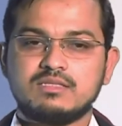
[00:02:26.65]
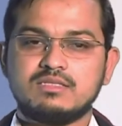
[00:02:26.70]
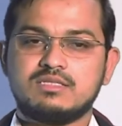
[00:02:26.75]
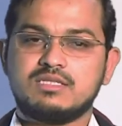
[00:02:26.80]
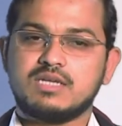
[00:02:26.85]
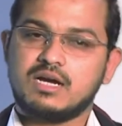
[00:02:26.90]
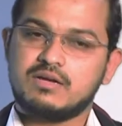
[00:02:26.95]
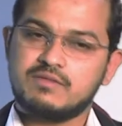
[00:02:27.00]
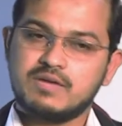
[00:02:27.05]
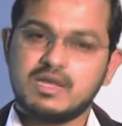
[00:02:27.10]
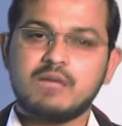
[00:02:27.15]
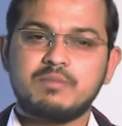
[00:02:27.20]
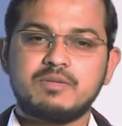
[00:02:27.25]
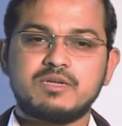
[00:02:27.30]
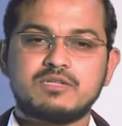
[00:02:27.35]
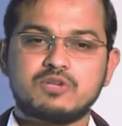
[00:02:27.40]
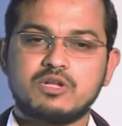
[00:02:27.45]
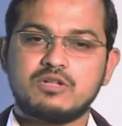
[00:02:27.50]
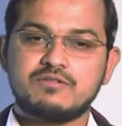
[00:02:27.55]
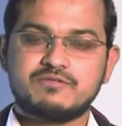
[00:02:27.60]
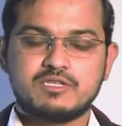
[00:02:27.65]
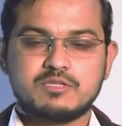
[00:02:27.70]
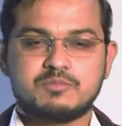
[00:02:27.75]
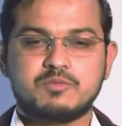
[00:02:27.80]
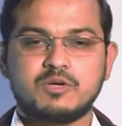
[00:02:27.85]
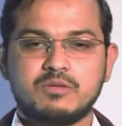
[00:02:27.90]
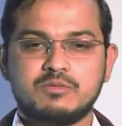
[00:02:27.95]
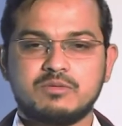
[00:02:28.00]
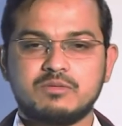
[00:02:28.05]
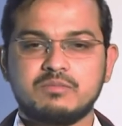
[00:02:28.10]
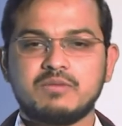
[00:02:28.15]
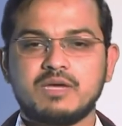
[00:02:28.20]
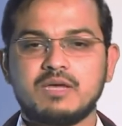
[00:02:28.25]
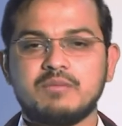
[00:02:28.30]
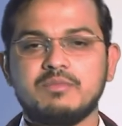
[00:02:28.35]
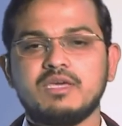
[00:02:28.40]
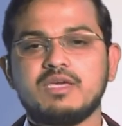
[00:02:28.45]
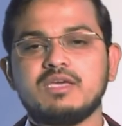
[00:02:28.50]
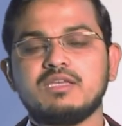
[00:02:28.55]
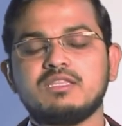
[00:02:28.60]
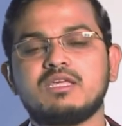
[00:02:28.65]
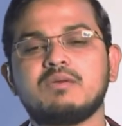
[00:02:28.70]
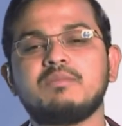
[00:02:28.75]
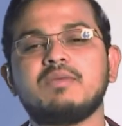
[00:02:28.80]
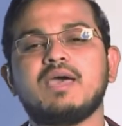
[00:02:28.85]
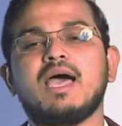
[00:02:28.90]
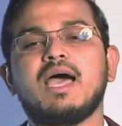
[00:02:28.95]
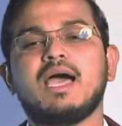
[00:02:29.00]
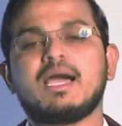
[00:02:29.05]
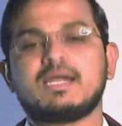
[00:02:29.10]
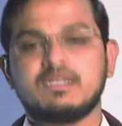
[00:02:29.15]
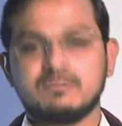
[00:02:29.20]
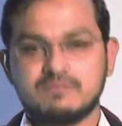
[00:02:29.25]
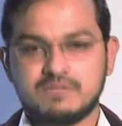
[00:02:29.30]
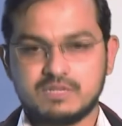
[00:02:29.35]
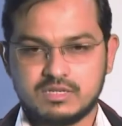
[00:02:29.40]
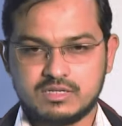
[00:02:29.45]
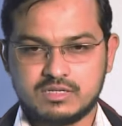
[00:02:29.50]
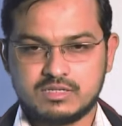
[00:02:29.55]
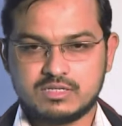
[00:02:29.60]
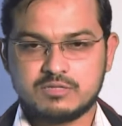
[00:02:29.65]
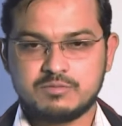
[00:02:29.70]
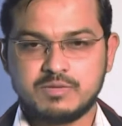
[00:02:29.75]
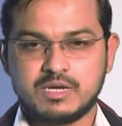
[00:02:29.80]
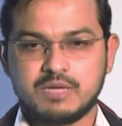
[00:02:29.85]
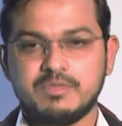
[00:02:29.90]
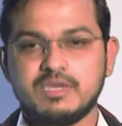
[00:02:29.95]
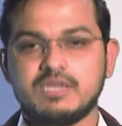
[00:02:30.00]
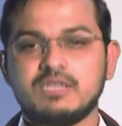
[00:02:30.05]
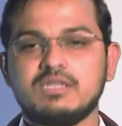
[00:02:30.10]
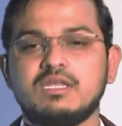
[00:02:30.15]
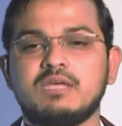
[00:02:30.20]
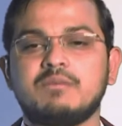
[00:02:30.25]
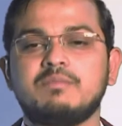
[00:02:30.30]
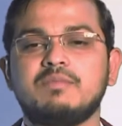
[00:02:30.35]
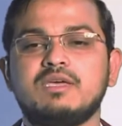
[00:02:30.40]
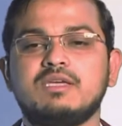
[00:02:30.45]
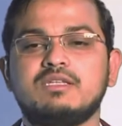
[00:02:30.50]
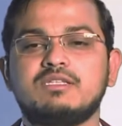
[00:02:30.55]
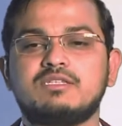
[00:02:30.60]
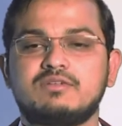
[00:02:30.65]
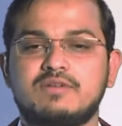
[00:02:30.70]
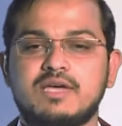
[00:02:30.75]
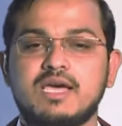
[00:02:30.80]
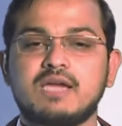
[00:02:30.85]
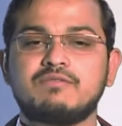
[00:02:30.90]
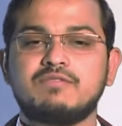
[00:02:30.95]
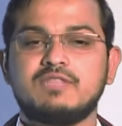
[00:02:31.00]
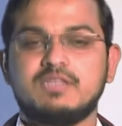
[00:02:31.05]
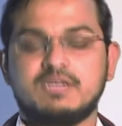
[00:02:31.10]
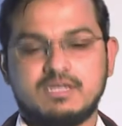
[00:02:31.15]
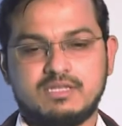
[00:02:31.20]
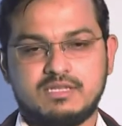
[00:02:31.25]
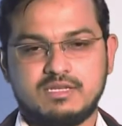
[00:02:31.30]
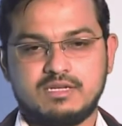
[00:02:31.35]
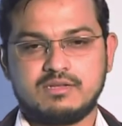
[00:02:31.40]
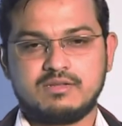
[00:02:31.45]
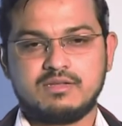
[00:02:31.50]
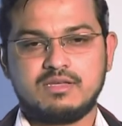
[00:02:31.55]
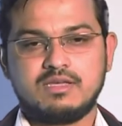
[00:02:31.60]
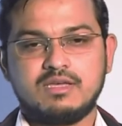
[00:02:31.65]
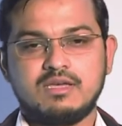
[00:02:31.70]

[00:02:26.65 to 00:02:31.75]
Java applet solves this problem by making them active learners, by making them interact with the content.